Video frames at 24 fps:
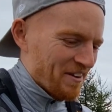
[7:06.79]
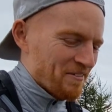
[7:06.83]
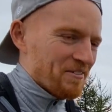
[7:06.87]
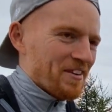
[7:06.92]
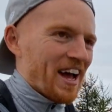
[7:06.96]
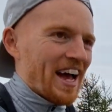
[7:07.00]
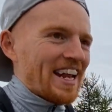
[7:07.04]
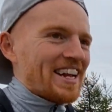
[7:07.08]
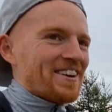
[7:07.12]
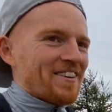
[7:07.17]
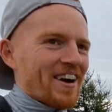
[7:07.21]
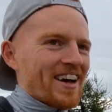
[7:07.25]

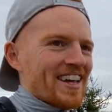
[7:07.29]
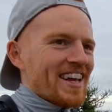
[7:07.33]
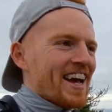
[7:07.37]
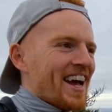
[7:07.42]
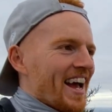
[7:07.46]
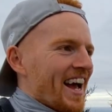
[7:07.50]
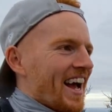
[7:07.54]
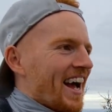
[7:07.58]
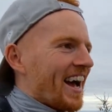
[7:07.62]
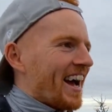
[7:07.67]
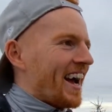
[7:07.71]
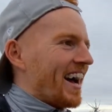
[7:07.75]
Anyway,
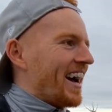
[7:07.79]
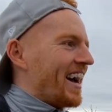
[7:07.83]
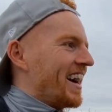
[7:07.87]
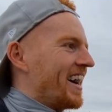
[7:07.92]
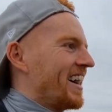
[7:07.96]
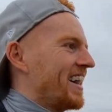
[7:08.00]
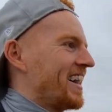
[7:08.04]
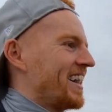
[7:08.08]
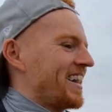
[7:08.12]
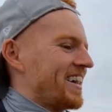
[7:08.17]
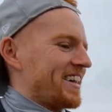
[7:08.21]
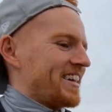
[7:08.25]

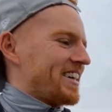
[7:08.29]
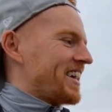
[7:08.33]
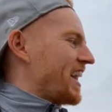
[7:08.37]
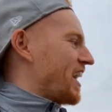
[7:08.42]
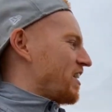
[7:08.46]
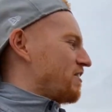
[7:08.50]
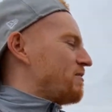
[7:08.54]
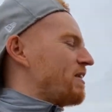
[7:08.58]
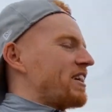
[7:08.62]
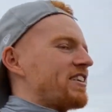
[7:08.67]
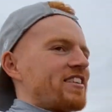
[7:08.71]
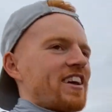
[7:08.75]
yeah,
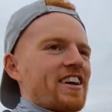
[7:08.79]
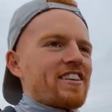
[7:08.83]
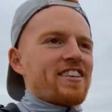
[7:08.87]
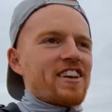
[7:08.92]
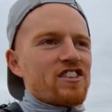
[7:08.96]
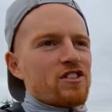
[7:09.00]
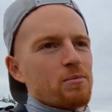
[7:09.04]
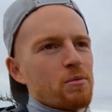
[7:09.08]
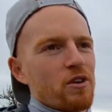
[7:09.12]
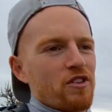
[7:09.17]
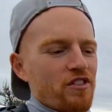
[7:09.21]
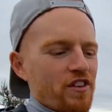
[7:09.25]
it makes it
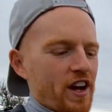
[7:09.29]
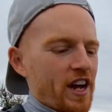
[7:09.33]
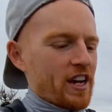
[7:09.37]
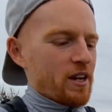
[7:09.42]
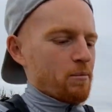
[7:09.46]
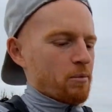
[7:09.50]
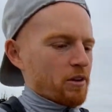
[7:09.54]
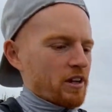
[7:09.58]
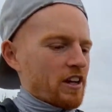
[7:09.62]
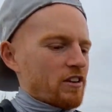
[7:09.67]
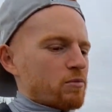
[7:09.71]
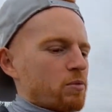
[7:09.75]
accessible for
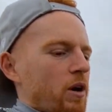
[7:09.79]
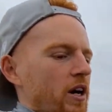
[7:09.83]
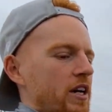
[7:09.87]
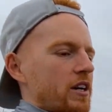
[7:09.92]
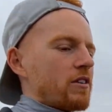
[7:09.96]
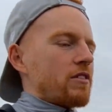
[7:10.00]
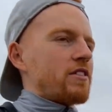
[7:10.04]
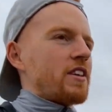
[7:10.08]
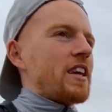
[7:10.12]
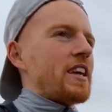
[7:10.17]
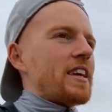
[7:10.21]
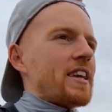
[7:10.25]
anybody. That's why you
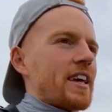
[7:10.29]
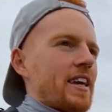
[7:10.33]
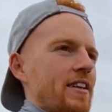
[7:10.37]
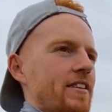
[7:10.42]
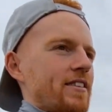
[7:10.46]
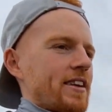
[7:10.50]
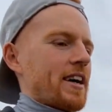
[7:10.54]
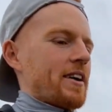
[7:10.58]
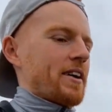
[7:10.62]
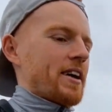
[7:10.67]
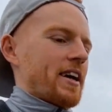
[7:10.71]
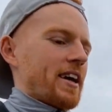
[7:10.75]
see kids
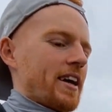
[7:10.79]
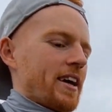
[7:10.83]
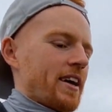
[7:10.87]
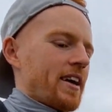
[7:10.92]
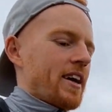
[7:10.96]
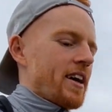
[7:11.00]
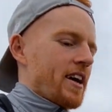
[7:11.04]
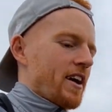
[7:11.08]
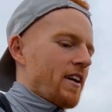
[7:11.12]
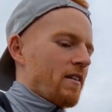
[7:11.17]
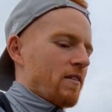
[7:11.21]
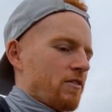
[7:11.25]
out here,
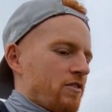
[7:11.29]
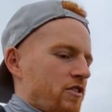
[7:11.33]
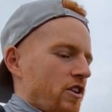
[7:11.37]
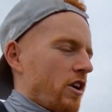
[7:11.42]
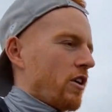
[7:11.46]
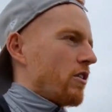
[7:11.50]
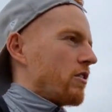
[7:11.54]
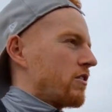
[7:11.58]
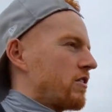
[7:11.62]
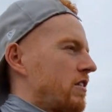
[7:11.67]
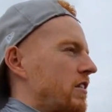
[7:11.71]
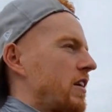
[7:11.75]

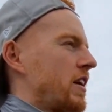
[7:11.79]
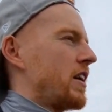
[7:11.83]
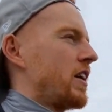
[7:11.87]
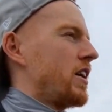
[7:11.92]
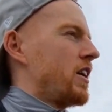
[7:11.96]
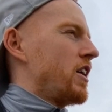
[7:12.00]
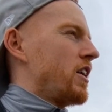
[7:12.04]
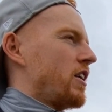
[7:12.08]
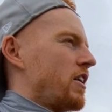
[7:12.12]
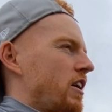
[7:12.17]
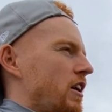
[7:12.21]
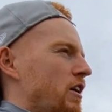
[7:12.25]
dogs,
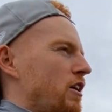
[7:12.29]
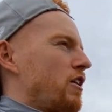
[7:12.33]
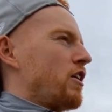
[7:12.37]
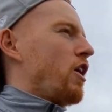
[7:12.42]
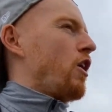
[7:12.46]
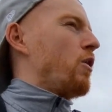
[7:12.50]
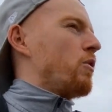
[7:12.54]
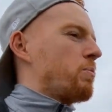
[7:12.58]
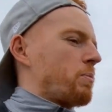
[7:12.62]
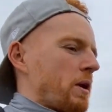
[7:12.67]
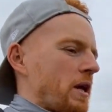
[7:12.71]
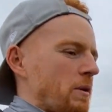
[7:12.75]

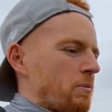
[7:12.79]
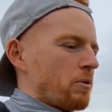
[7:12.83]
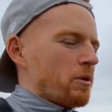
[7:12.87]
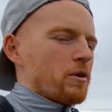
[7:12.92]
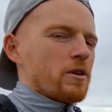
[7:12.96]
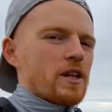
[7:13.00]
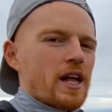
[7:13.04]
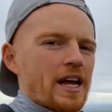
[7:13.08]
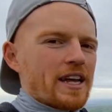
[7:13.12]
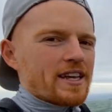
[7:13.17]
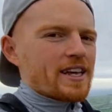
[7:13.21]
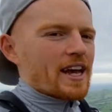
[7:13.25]
old people,
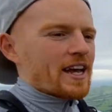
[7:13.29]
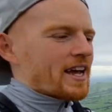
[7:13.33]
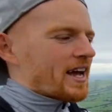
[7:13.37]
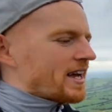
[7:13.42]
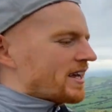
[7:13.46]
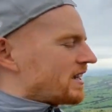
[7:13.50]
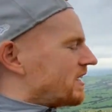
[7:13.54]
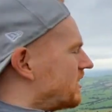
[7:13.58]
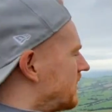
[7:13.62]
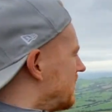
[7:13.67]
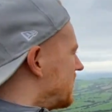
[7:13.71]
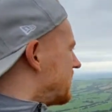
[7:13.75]
aka
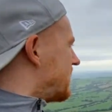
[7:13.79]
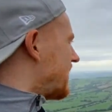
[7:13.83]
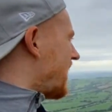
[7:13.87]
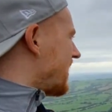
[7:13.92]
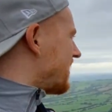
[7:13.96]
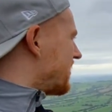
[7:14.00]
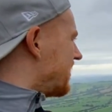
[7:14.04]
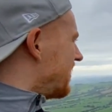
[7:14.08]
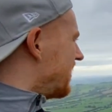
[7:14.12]
Dad.